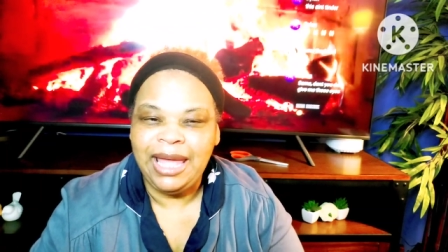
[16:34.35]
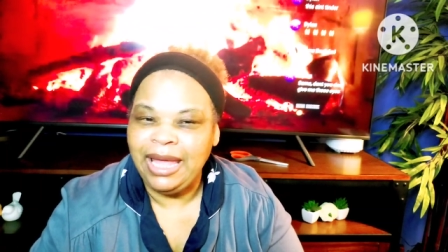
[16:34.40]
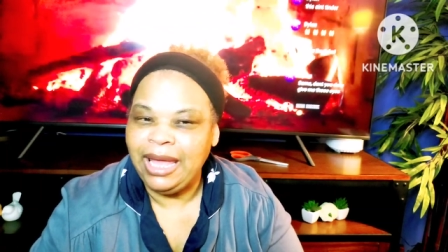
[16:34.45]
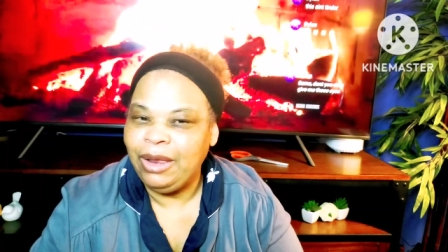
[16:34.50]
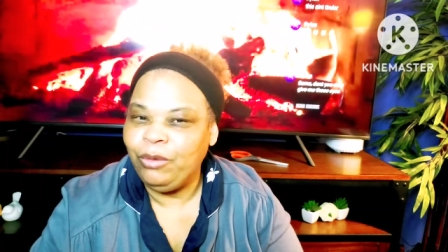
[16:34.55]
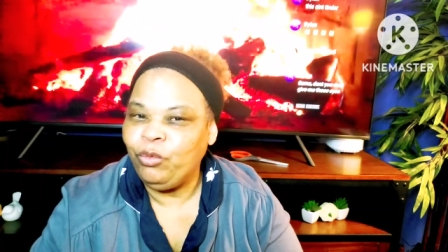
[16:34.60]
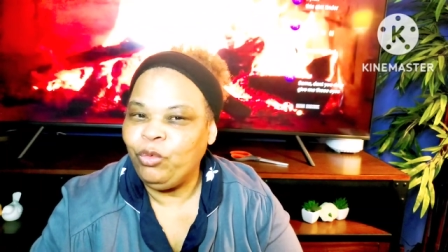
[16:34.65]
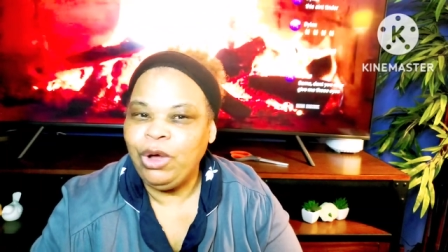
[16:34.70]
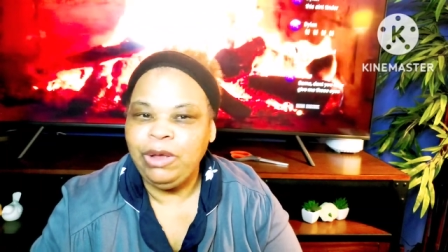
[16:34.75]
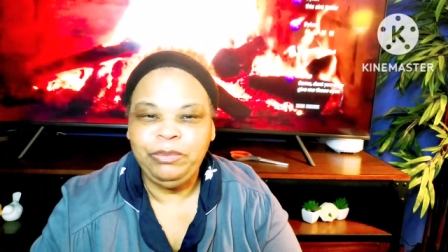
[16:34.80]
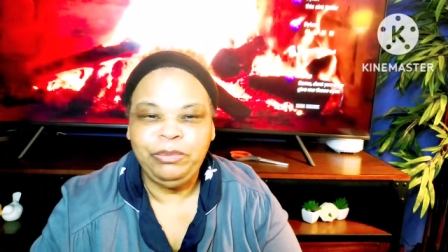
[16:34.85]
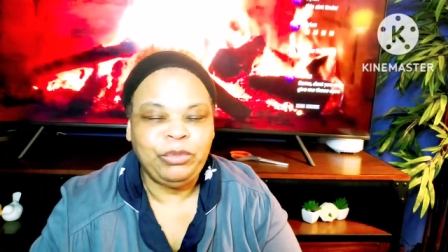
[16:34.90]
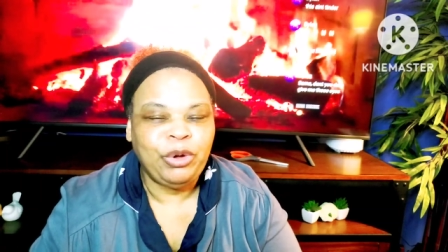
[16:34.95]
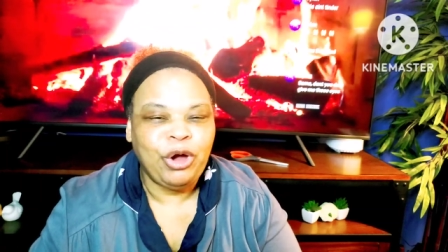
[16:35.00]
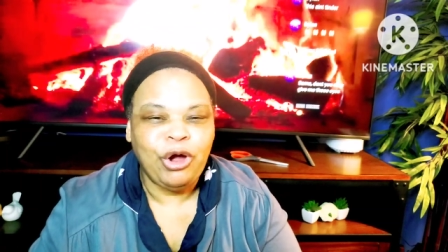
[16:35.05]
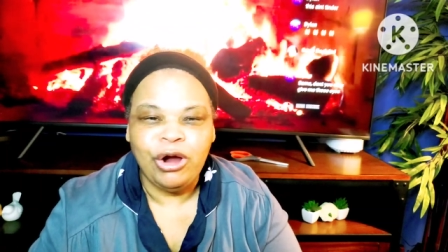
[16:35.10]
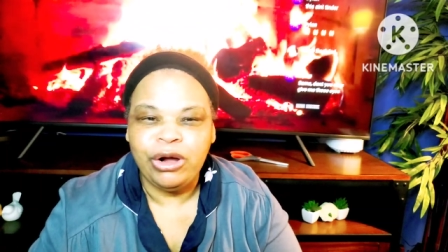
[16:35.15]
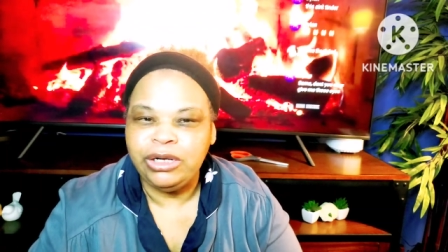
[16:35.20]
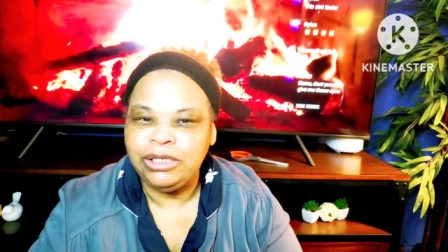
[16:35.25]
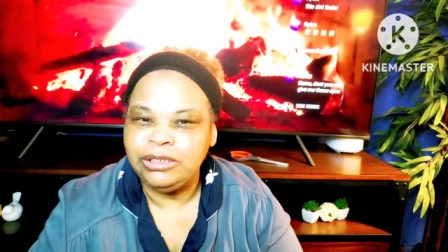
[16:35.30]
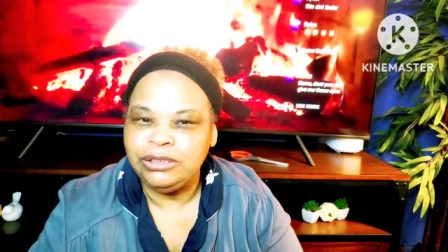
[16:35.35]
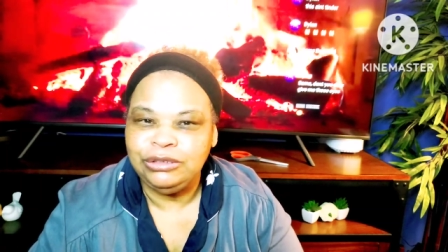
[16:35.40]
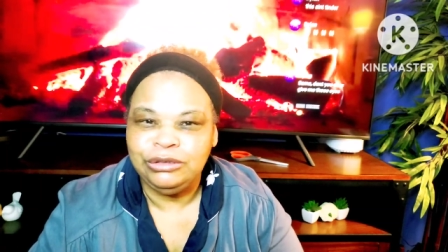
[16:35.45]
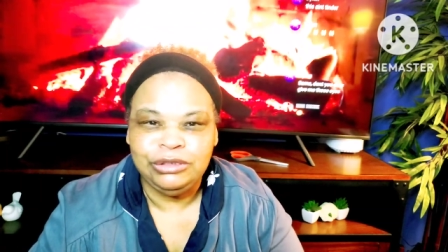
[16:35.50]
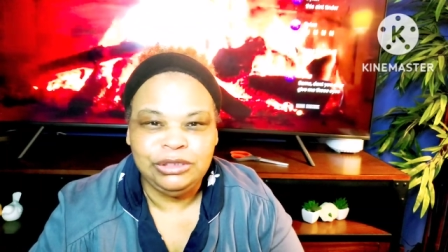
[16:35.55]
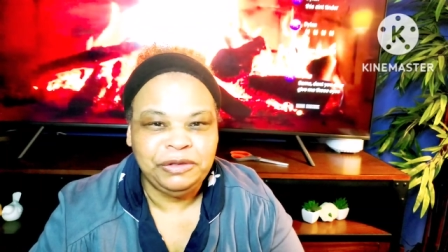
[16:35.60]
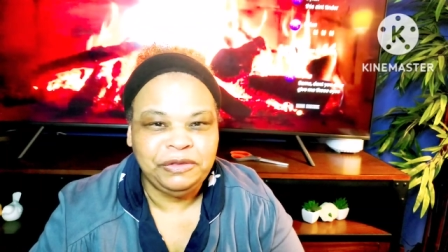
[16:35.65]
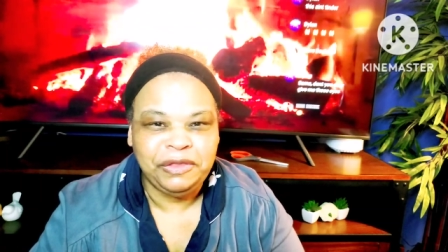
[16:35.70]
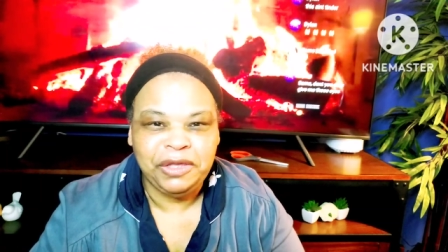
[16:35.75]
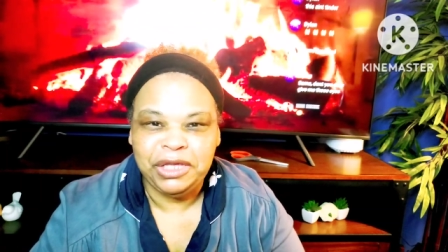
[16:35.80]
And what parties do
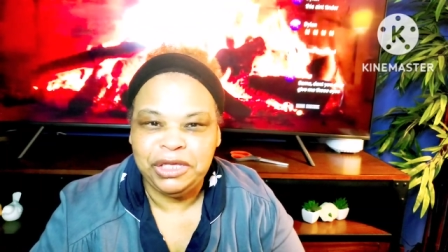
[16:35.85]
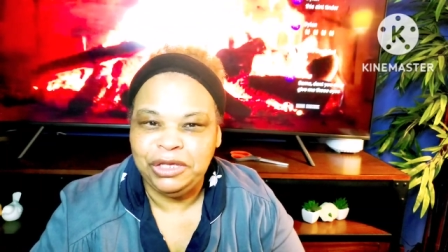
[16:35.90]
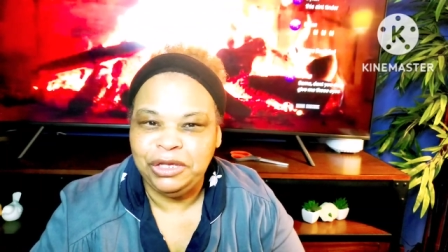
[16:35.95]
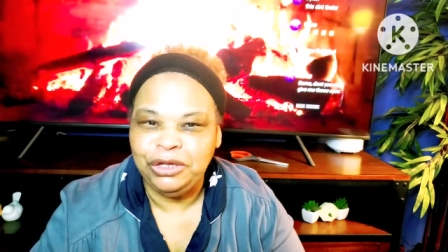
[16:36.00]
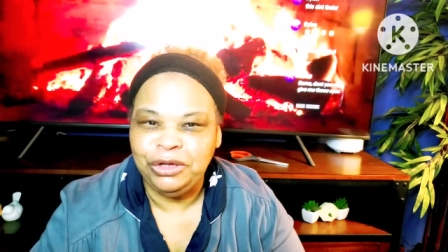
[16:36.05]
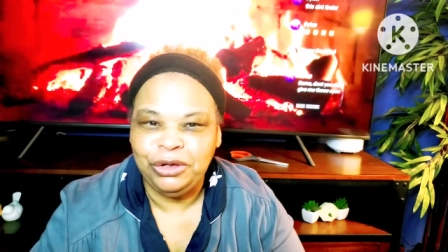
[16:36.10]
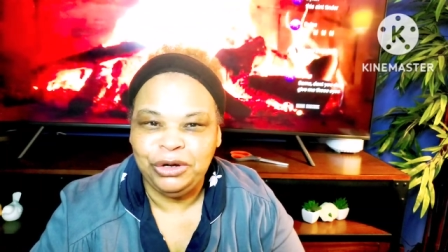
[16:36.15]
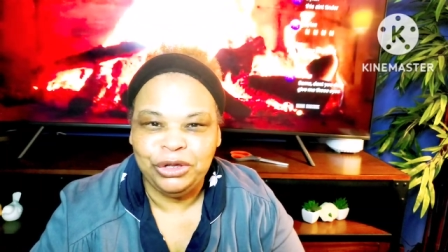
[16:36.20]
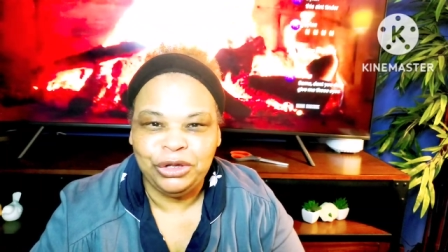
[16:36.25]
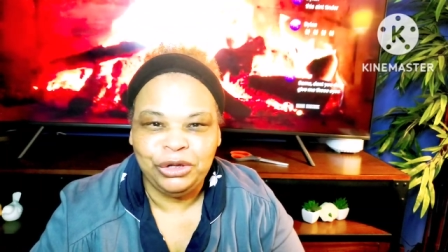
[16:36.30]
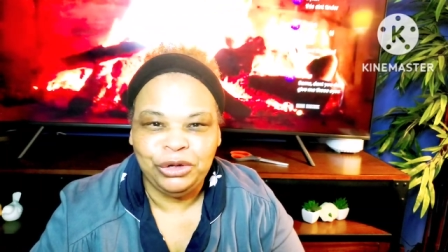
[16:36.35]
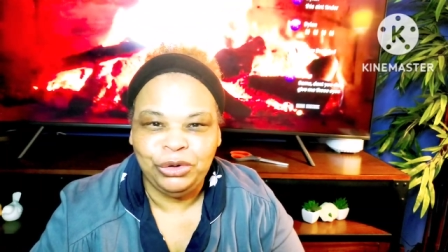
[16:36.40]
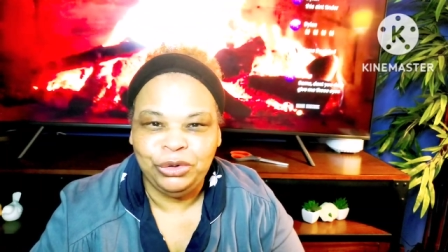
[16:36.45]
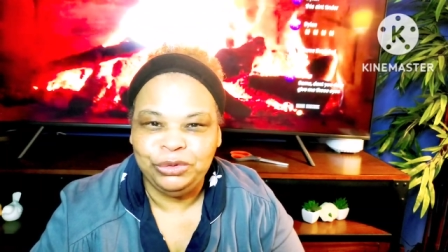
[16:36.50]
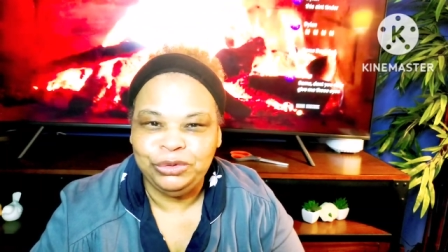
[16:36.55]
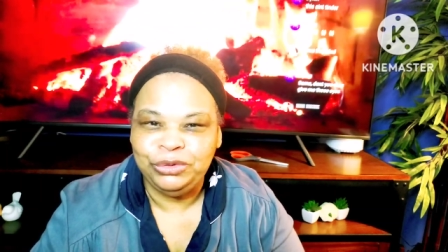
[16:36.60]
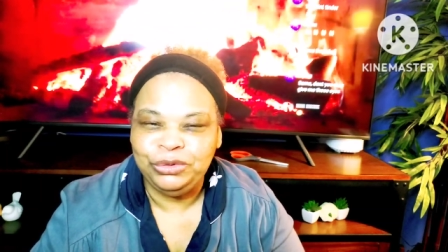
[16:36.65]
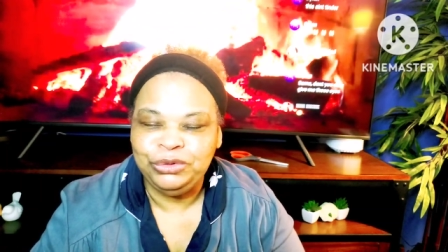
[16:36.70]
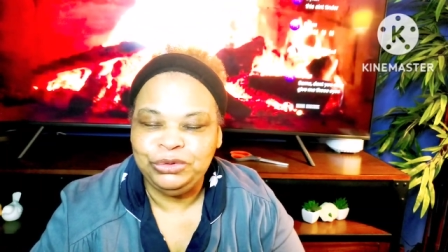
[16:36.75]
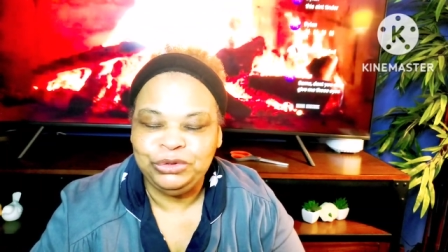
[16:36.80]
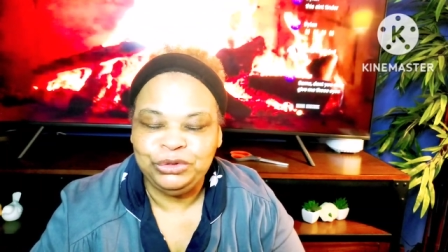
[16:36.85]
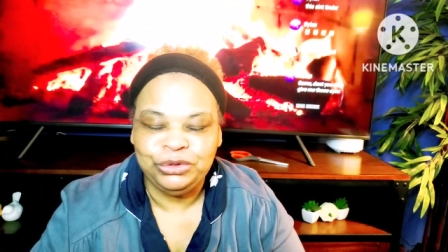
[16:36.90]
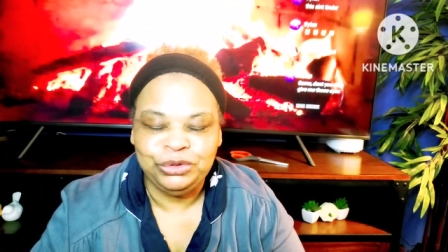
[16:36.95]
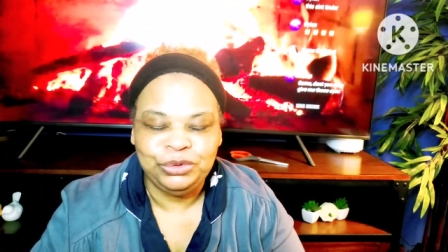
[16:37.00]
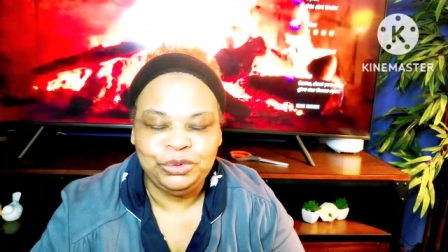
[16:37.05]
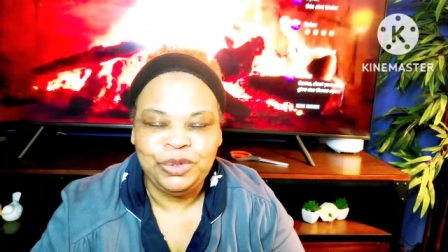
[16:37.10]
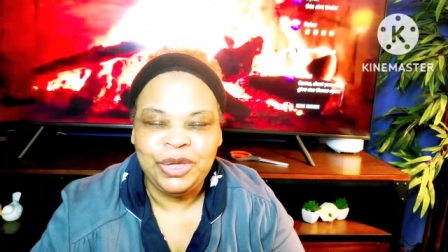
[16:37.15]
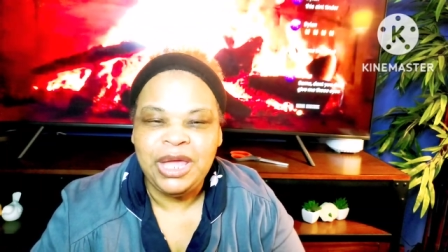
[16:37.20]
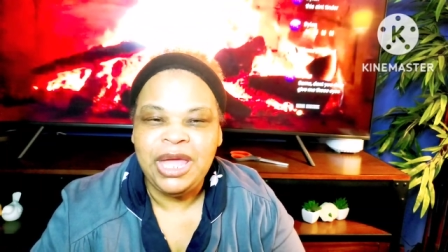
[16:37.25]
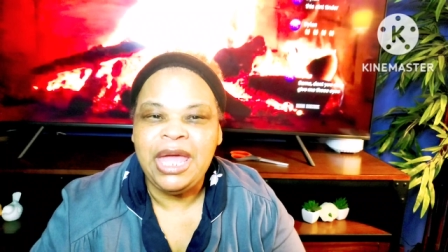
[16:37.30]
you think you're going to go
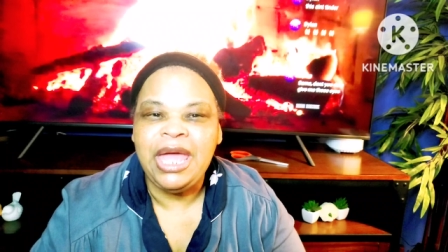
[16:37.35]
to?